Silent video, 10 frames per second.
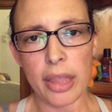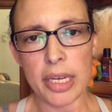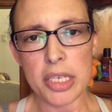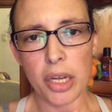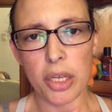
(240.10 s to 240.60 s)
and
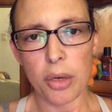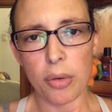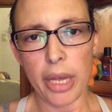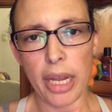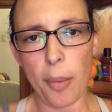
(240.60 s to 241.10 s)
they tell you
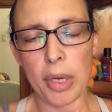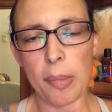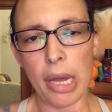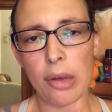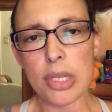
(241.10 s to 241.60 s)
like how many
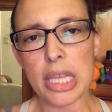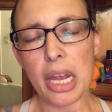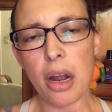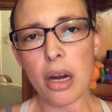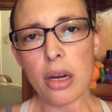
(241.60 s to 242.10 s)
miles
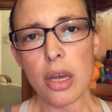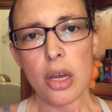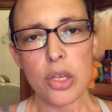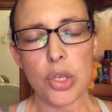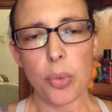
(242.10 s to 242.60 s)
they are.
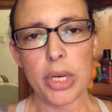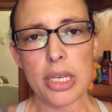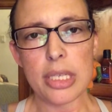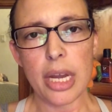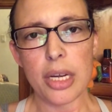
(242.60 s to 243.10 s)
So we
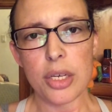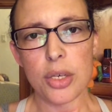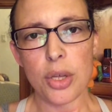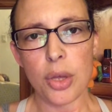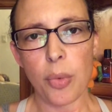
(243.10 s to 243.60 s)
decided to
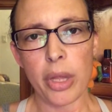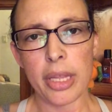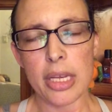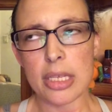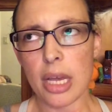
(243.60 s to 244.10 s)
do the one
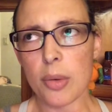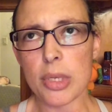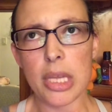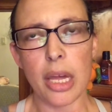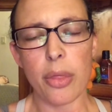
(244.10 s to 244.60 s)
that said it
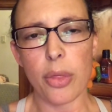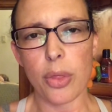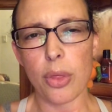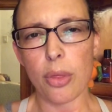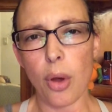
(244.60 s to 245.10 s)
was like
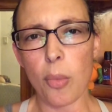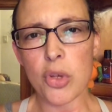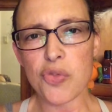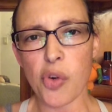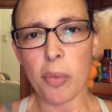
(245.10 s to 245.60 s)

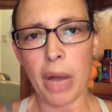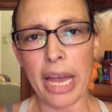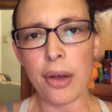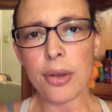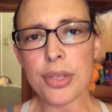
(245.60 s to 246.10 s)
almost 4
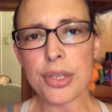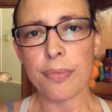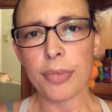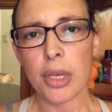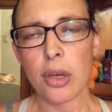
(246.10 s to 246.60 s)
miles.
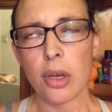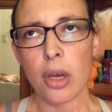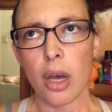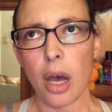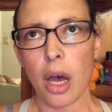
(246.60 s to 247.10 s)

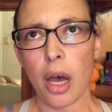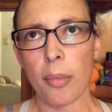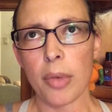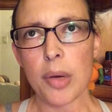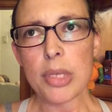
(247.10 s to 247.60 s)

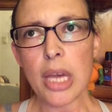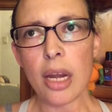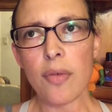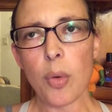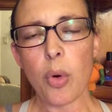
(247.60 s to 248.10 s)
It was kind
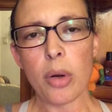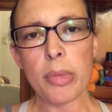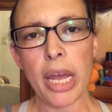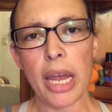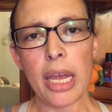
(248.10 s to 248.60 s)
of a warm
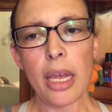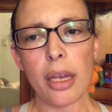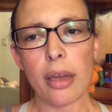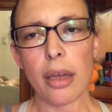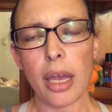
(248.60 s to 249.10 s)
day,
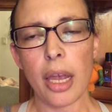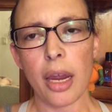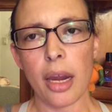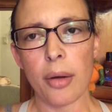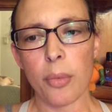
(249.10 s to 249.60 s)

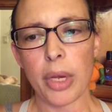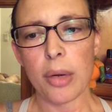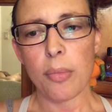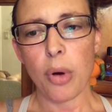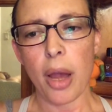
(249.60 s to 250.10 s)
and we
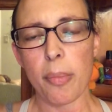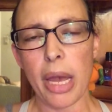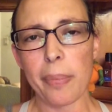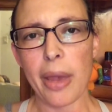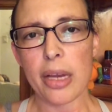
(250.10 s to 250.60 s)
had brought
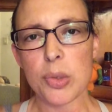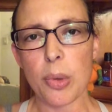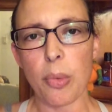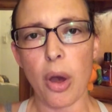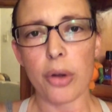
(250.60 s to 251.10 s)
backpacks
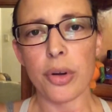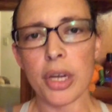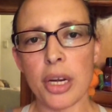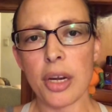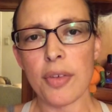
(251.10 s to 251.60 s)
with water in
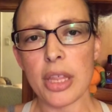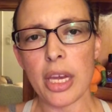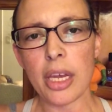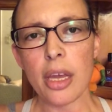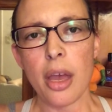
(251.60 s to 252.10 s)
it and
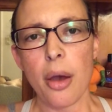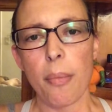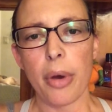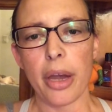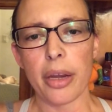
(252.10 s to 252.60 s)
everything,
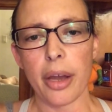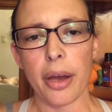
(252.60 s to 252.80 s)
but